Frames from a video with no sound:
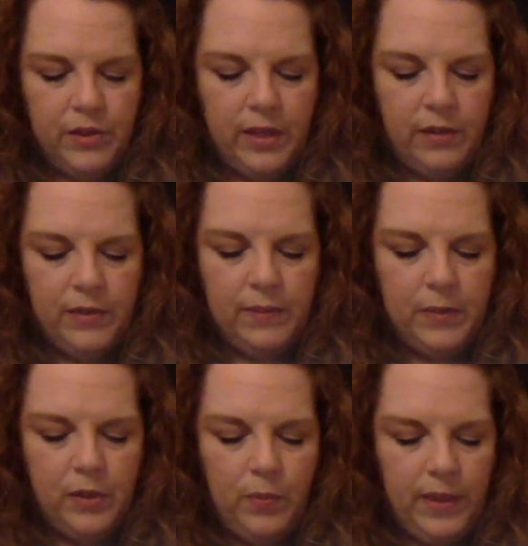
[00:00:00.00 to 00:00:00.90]
It goes in
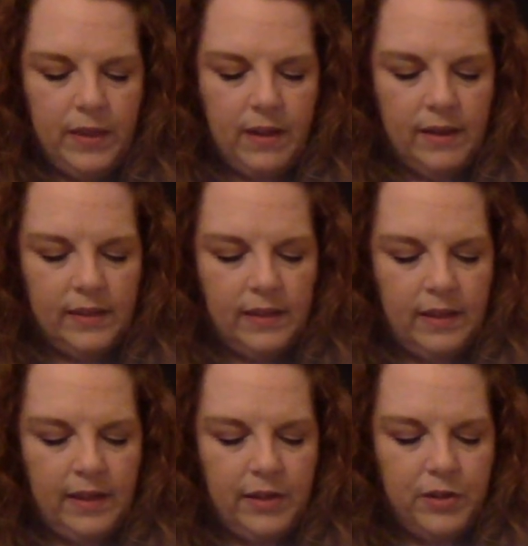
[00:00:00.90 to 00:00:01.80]
between the consonant
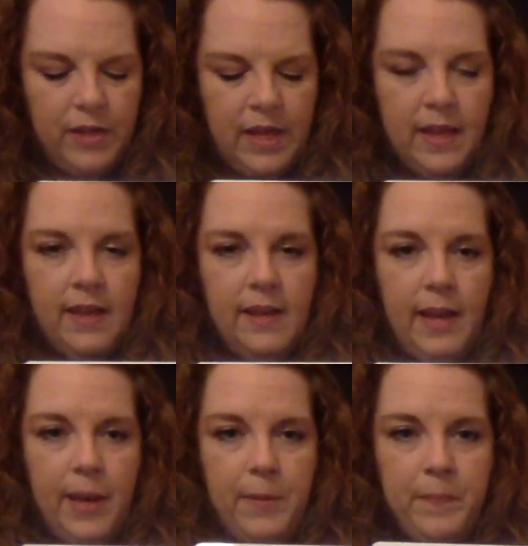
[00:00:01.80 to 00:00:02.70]
letters.
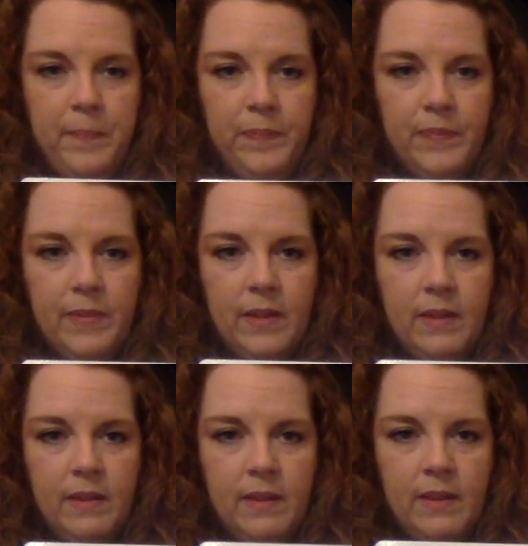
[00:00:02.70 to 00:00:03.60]
Now,
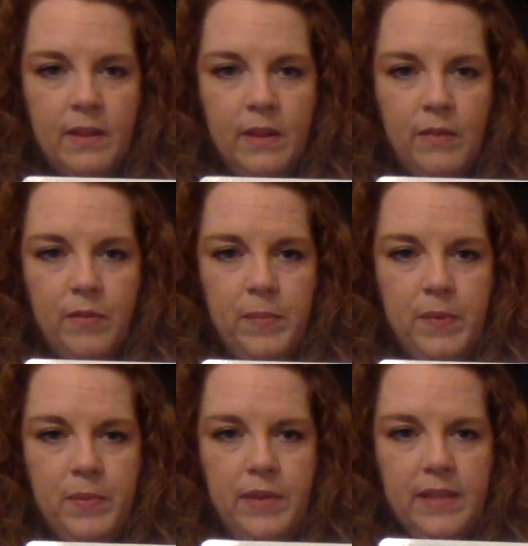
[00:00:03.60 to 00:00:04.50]

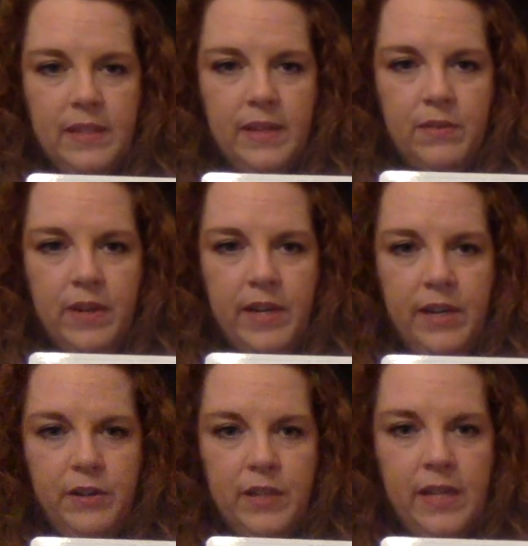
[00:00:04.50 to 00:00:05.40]
remember this sound right
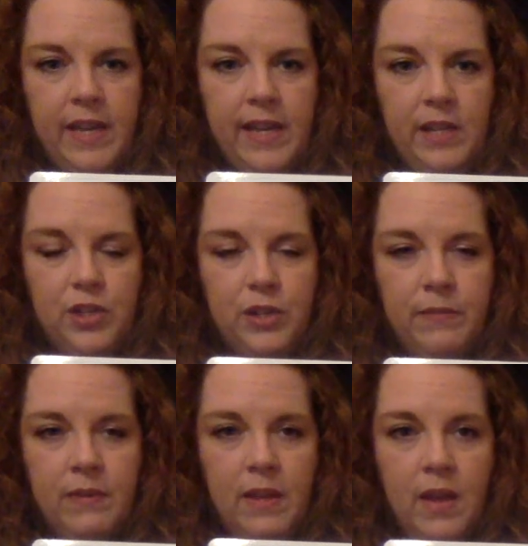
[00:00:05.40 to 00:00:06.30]
here, TH?
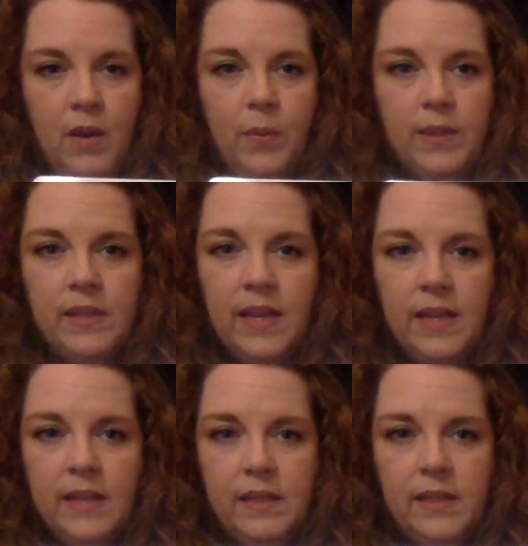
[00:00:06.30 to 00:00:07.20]
What's that
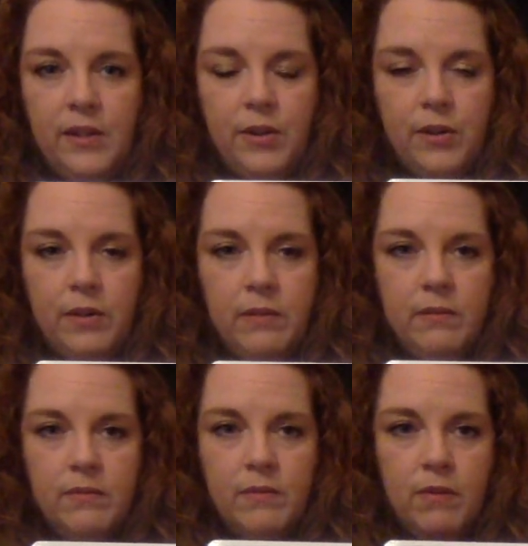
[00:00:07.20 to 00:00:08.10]
considered?
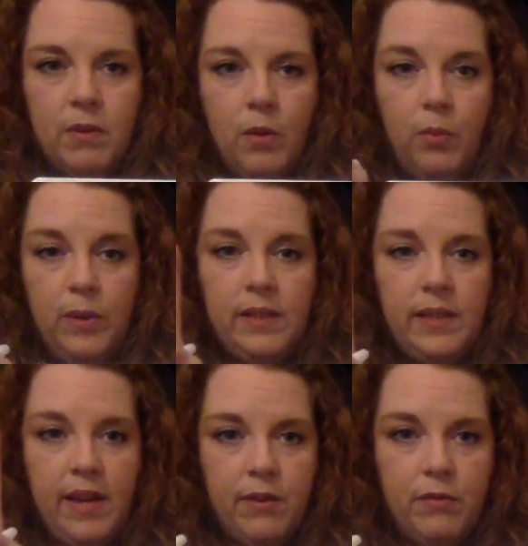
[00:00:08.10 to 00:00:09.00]
One
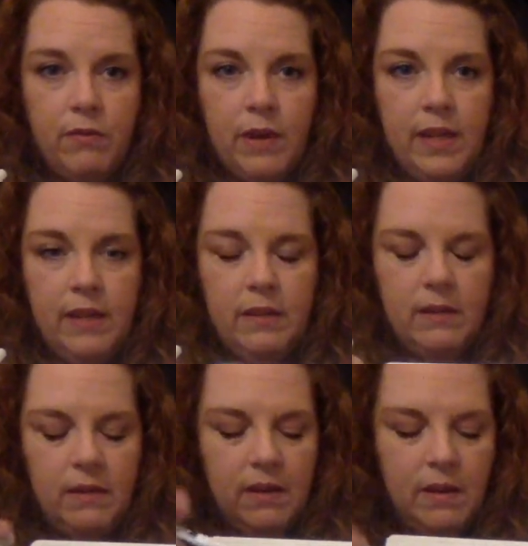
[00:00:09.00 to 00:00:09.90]
sound, right?
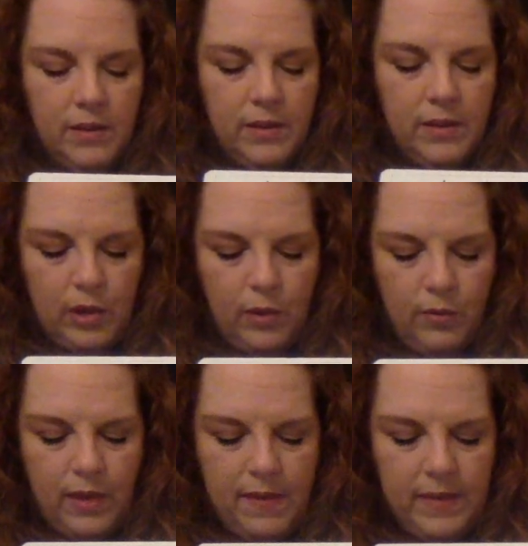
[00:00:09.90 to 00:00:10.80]
So
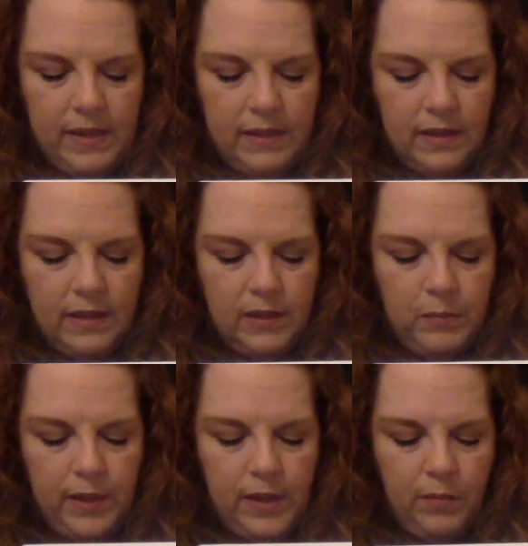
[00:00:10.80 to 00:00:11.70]
that means that the
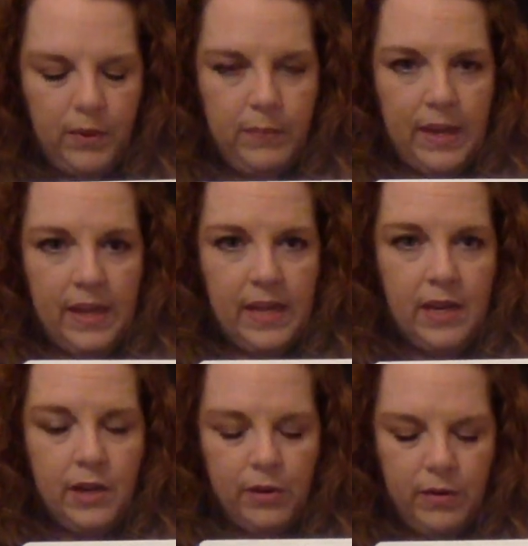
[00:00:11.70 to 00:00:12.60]
split would be
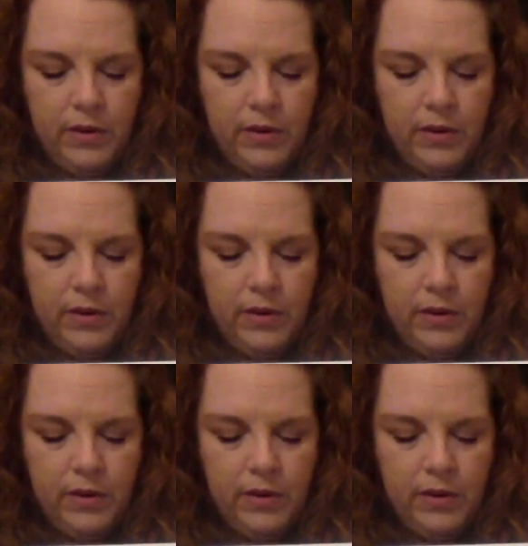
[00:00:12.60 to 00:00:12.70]
here.